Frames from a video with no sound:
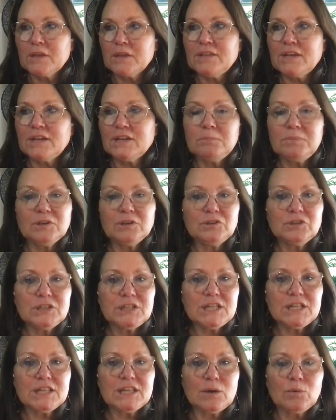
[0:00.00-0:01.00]

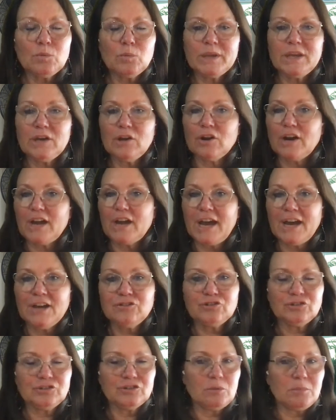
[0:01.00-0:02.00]
ability that we are
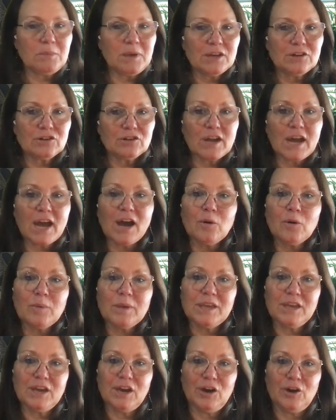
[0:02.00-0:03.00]
agile no matter how
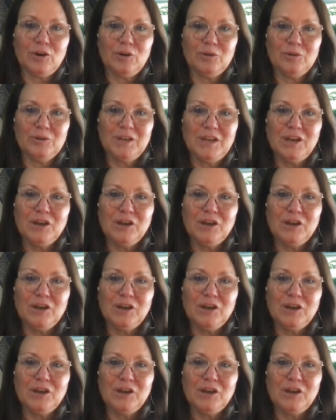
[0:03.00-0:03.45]
we go?